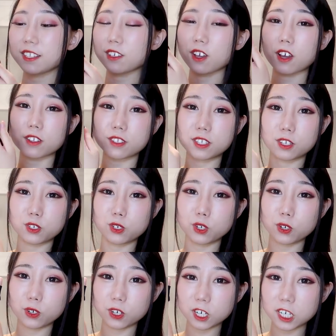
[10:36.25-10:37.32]
It's got the
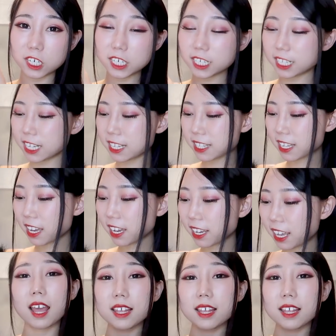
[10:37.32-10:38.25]
choker design,